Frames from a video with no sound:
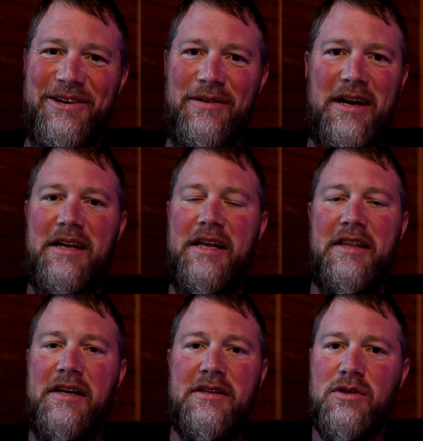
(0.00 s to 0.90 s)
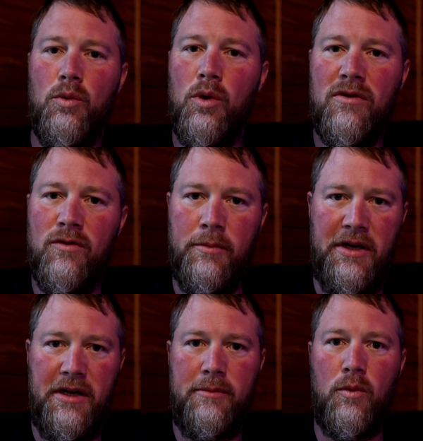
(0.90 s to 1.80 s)
Right? That doesn't work for me
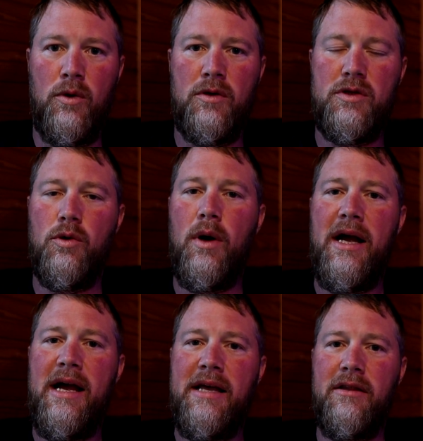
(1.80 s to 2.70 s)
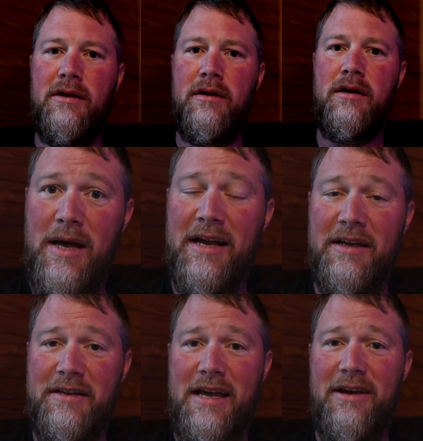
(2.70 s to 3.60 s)
anymore. So I had to back
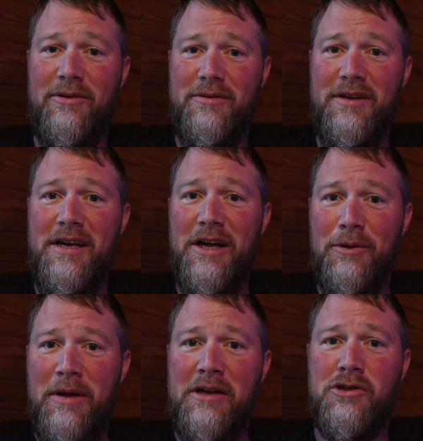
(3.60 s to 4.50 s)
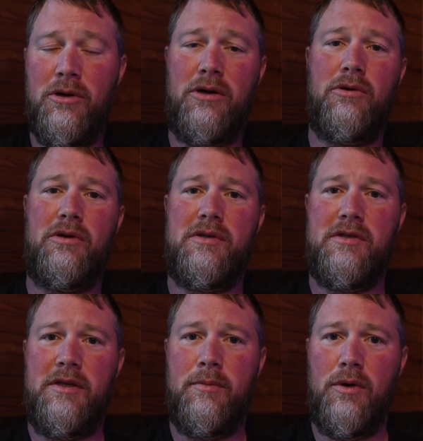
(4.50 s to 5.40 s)
it down and make sure I go to
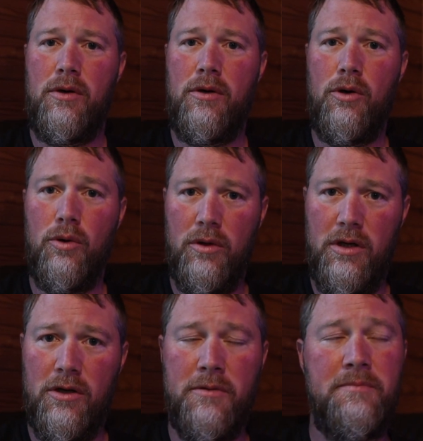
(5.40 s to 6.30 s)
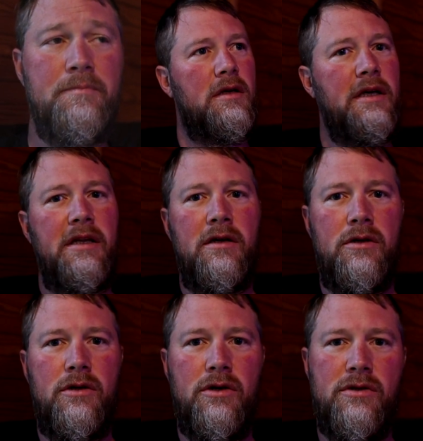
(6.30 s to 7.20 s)
sleep earlier.
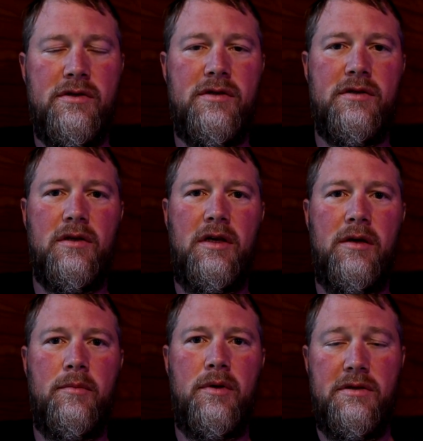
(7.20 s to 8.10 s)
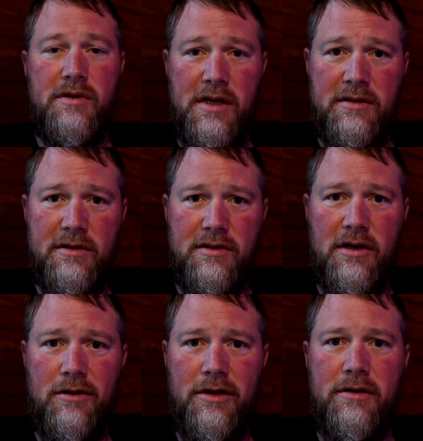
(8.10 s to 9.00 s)
Getting good sleep is
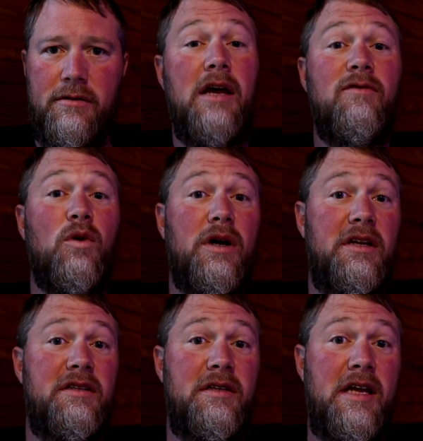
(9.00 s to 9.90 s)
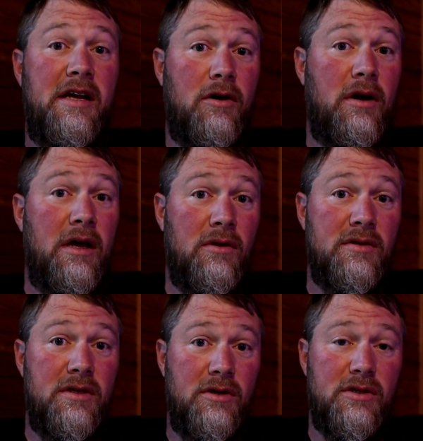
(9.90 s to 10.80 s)
necessary. If we're going to take our health
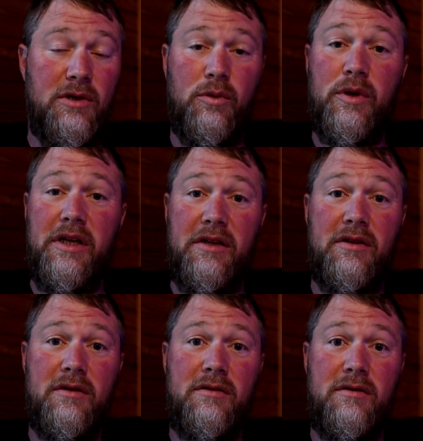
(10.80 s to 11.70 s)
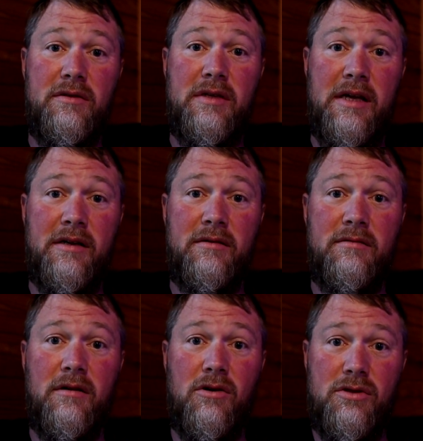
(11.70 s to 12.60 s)
seriously, we need to take
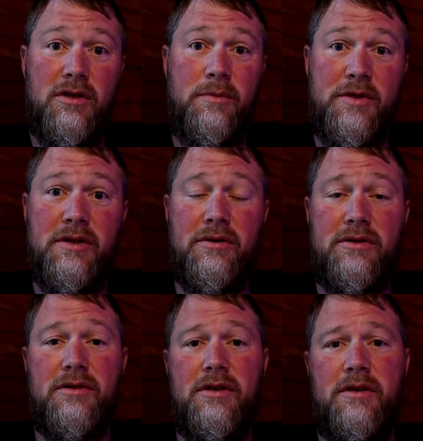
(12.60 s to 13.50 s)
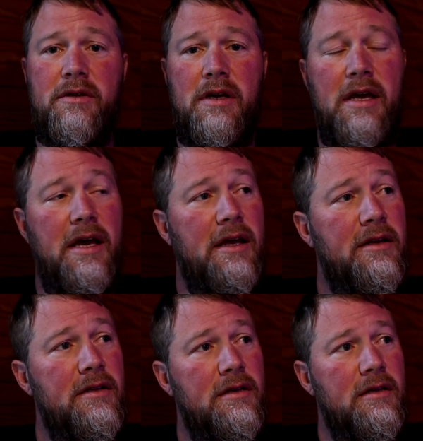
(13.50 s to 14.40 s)
our sleep seriously.
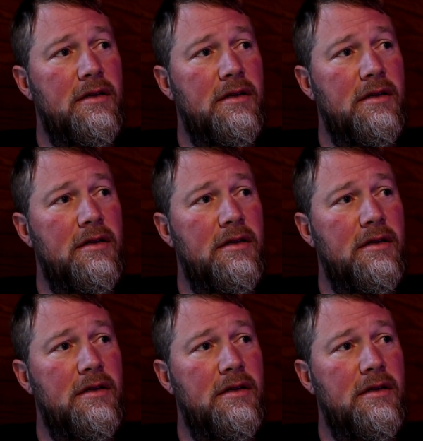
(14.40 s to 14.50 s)
And